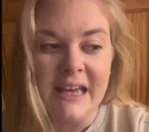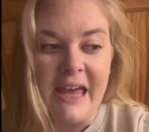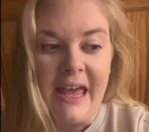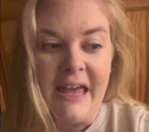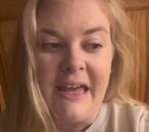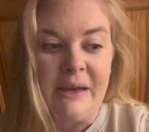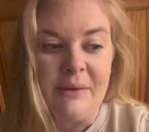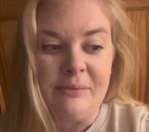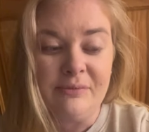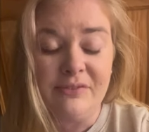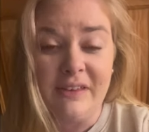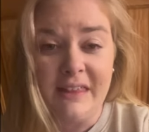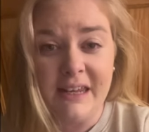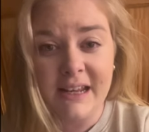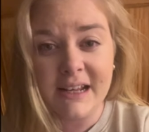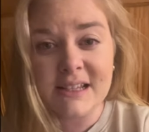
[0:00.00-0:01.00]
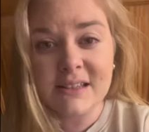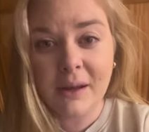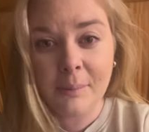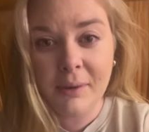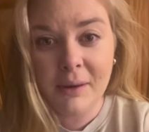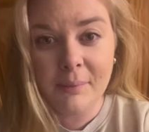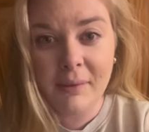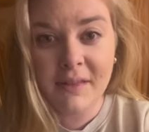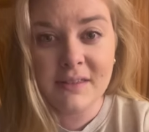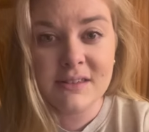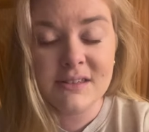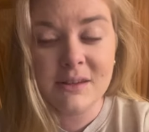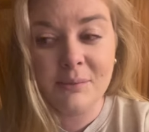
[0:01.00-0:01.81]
for the next couple of months.